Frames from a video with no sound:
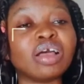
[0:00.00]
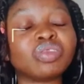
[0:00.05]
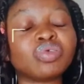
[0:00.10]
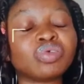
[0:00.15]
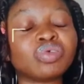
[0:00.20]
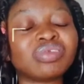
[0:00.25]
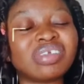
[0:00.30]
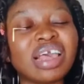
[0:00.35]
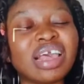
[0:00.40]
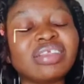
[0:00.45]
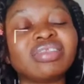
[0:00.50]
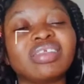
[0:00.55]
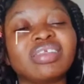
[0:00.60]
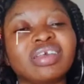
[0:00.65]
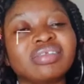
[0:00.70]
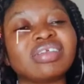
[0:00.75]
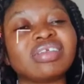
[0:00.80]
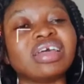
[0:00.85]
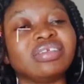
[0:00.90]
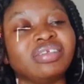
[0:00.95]
to say
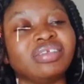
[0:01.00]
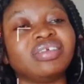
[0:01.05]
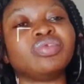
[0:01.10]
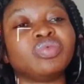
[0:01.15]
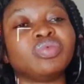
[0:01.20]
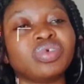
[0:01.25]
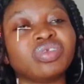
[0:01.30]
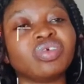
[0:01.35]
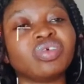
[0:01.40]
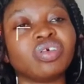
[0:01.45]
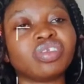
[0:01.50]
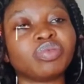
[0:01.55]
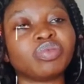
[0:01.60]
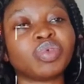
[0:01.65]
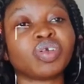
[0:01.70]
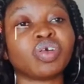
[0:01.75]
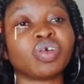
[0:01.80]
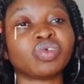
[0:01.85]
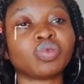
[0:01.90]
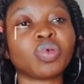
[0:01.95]
things and see results
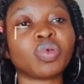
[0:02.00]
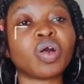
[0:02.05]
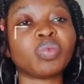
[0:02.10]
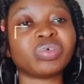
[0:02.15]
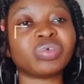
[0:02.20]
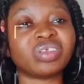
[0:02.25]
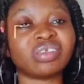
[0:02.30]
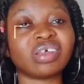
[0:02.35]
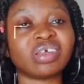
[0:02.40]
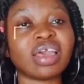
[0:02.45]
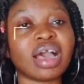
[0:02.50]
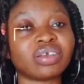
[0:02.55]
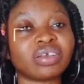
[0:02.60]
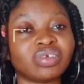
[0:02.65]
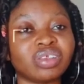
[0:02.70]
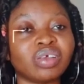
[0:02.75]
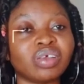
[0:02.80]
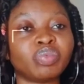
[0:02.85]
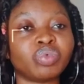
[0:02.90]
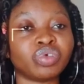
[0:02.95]
because what we say
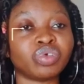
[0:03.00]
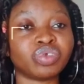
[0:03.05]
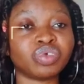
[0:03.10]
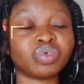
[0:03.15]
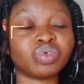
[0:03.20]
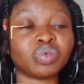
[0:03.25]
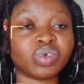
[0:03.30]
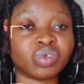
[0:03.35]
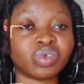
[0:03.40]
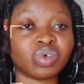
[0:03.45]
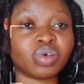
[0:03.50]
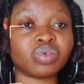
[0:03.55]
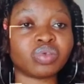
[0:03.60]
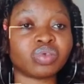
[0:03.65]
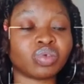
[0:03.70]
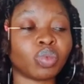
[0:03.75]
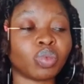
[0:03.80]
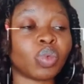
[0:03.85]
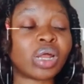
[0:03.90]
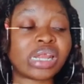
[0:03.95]
actually produce results
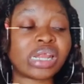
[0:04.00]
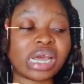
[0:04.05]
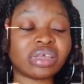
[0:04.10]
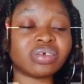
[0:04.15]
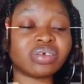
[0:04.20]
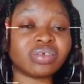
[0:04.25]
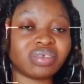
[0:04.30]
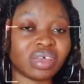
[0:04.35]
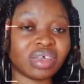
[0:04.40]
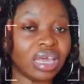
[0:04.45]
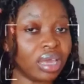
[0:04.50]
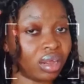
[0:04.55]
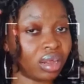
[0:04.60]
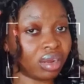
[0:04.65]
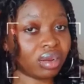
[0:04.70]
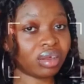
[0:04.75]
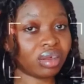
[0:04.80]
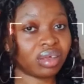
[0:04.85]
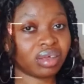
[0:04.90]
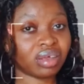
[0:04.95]
so what are you saying